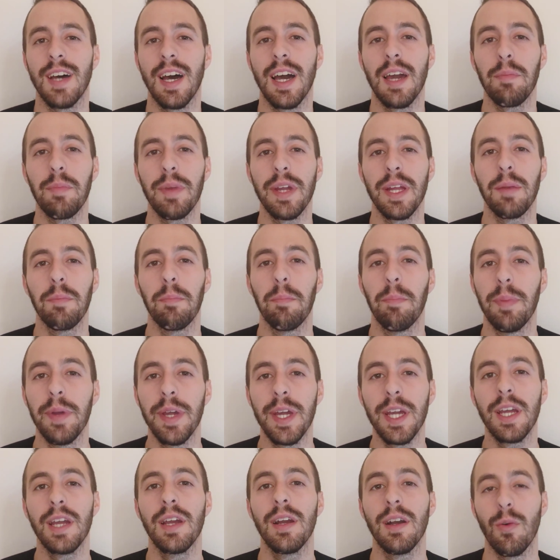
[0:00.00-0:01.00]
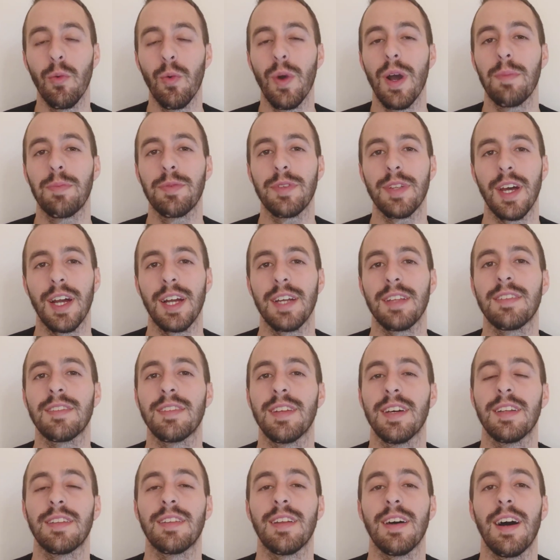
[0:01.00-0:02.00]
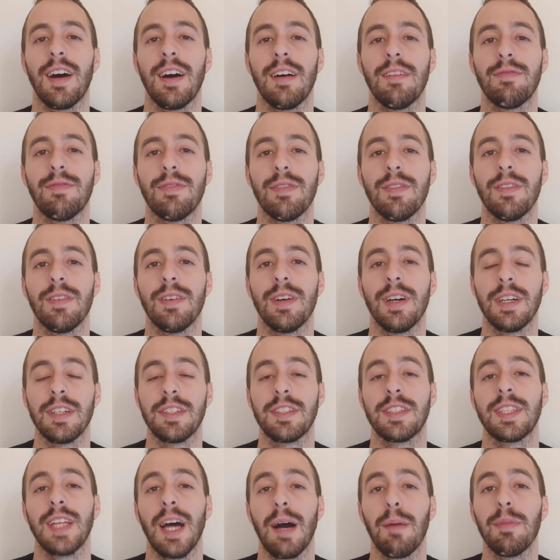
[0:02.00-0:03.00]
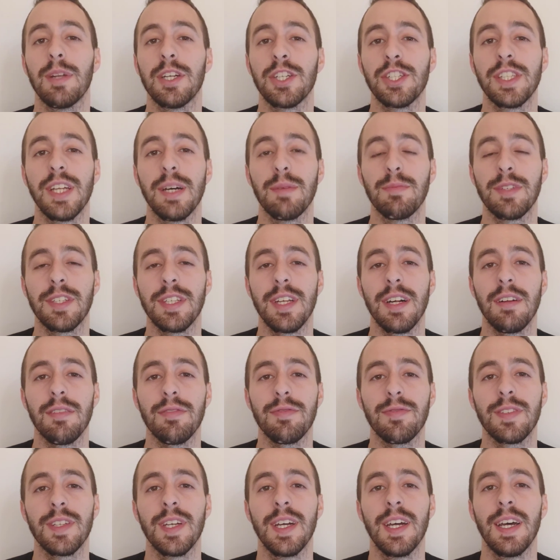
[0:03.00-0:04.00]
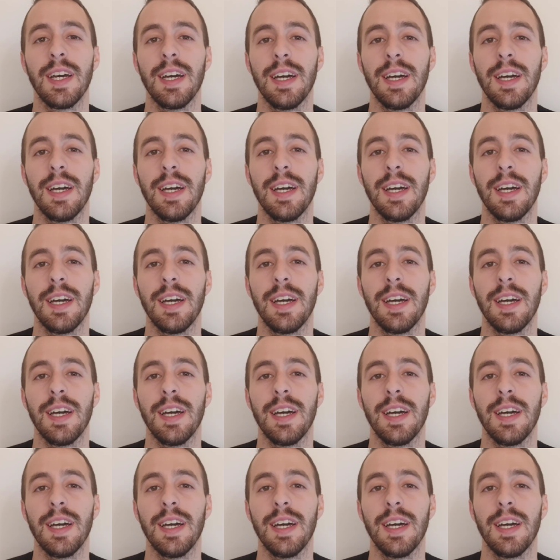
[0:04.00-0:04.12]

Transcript: I mean big websites that have established themselves